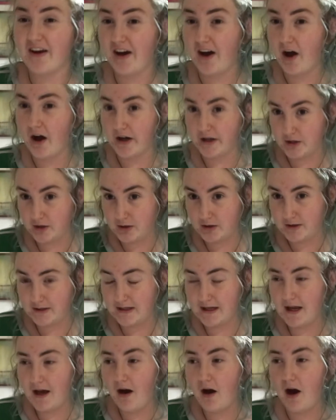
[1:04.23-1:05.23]
I
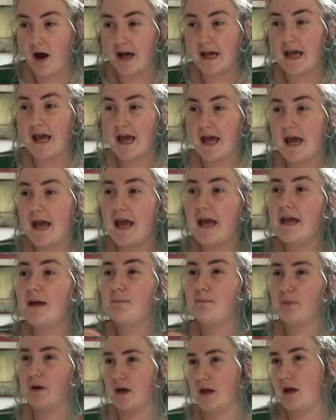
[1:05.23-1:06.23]
I hate
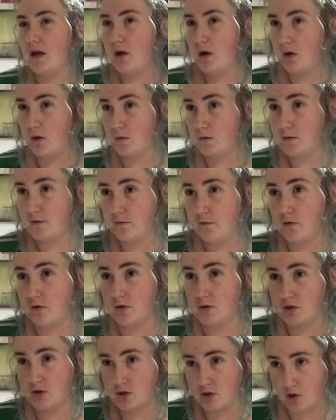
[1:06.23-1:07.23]
buying clothes full
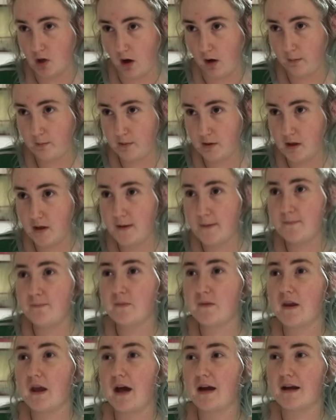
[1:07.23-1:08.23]
stop
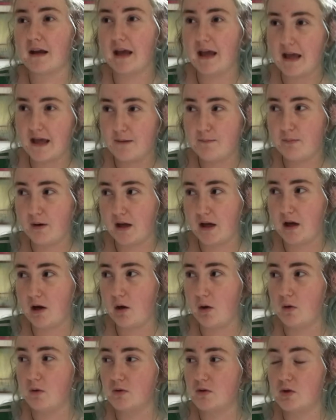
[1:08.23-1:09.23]
and I hate buying
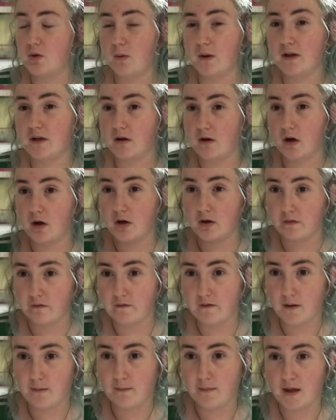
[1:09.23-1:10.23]
clothes knowing they're not going to
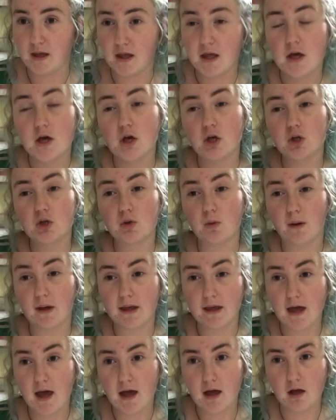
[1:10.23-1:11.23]
fit me so I
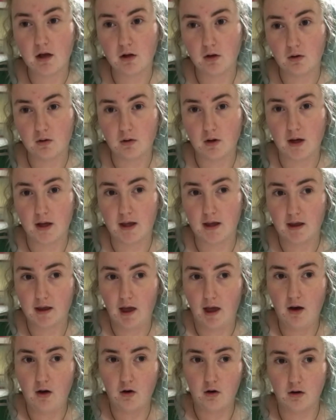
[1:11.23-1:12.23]
get I
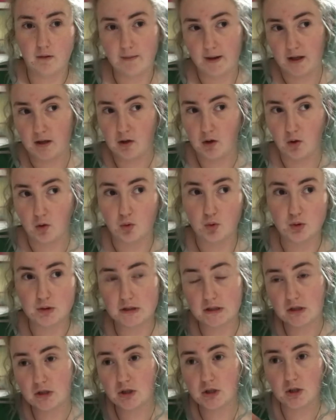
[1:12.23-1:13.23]
get all my clothes
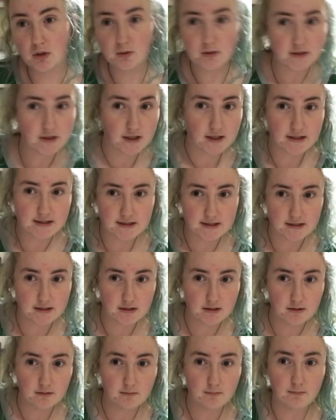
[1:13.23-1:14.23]
two sizes
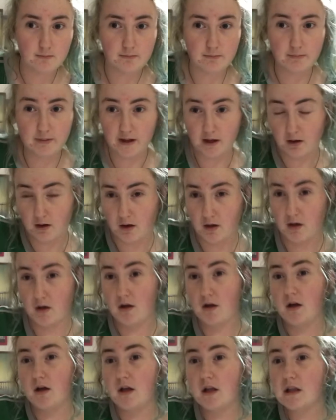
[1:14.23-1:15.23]
bigger
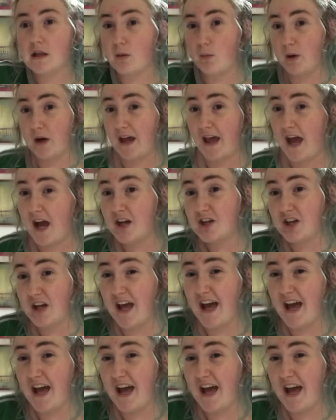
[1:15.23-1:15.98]
than what I actually